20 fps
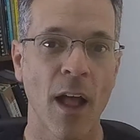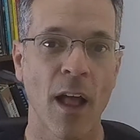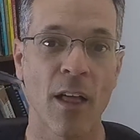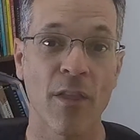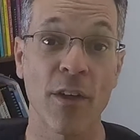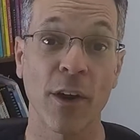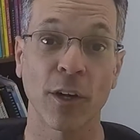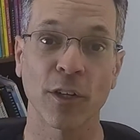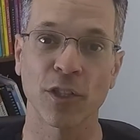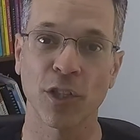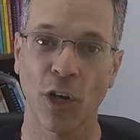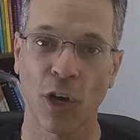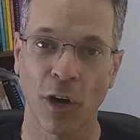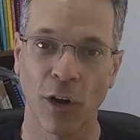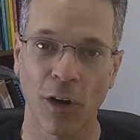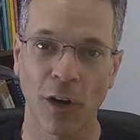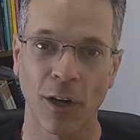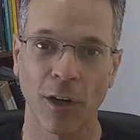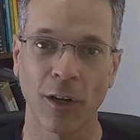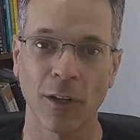They're
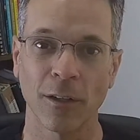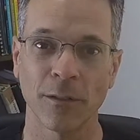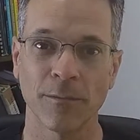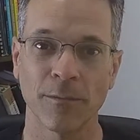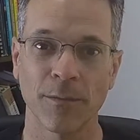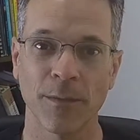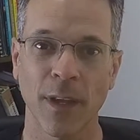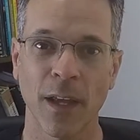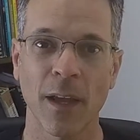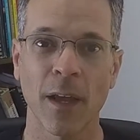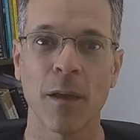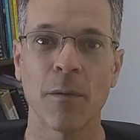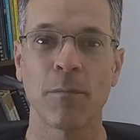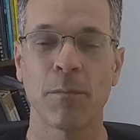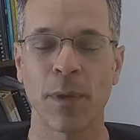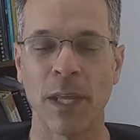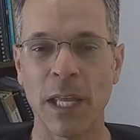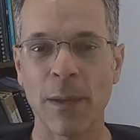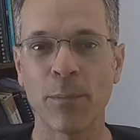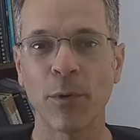tall.
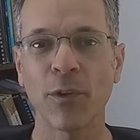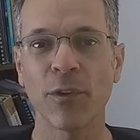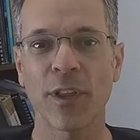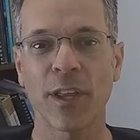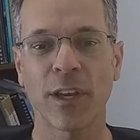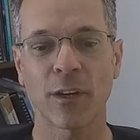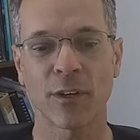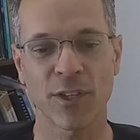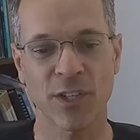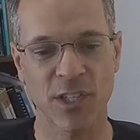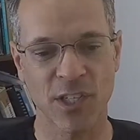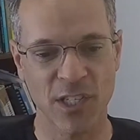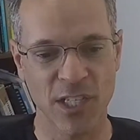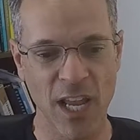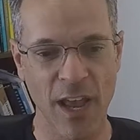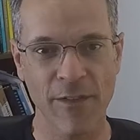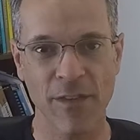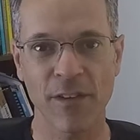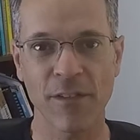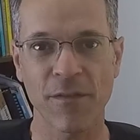People that are
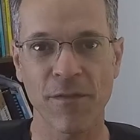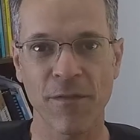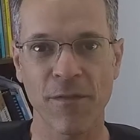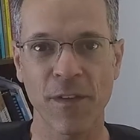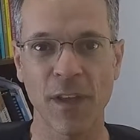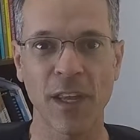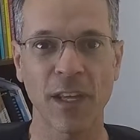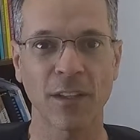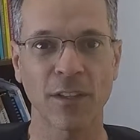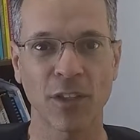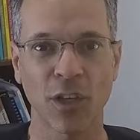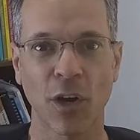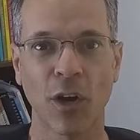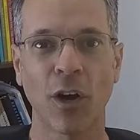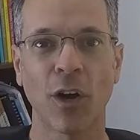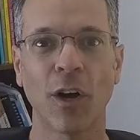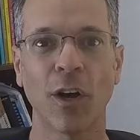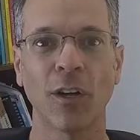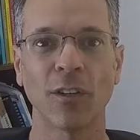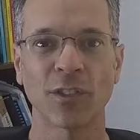7 feet
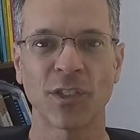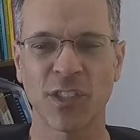tall,